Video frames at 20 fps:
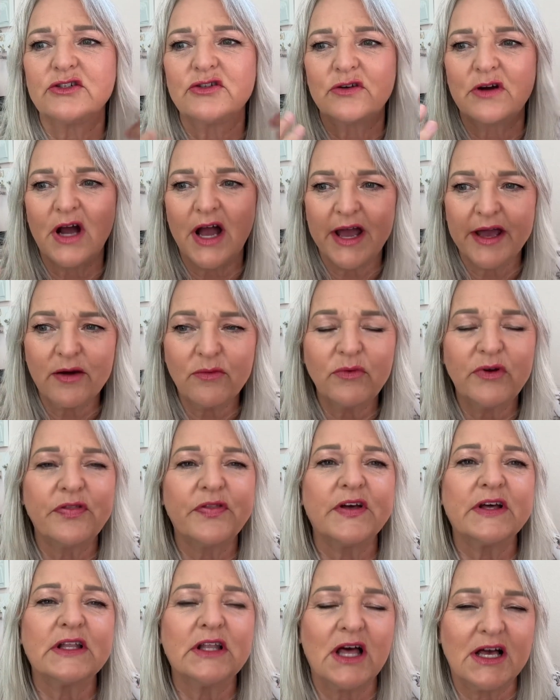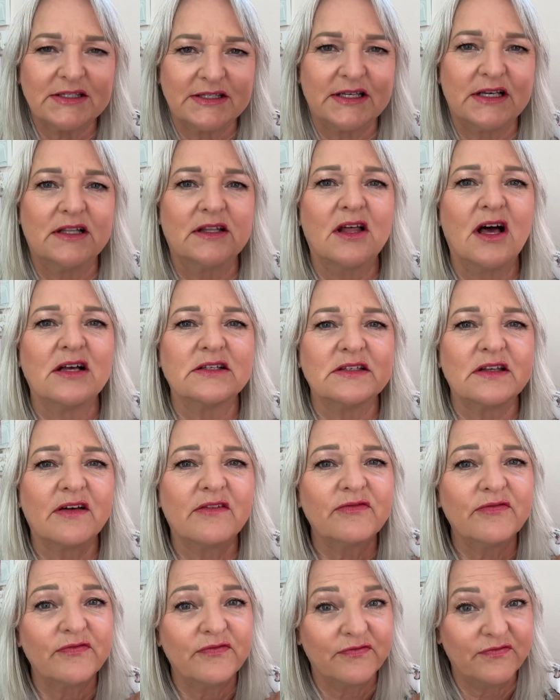try it with the glossy gloss
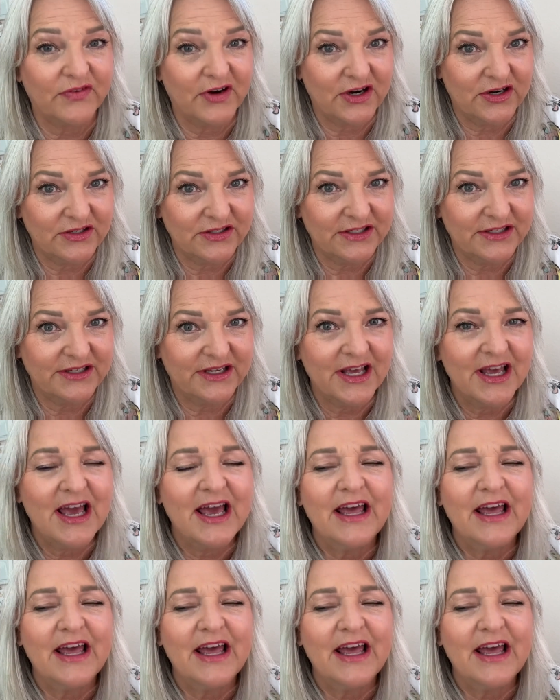first.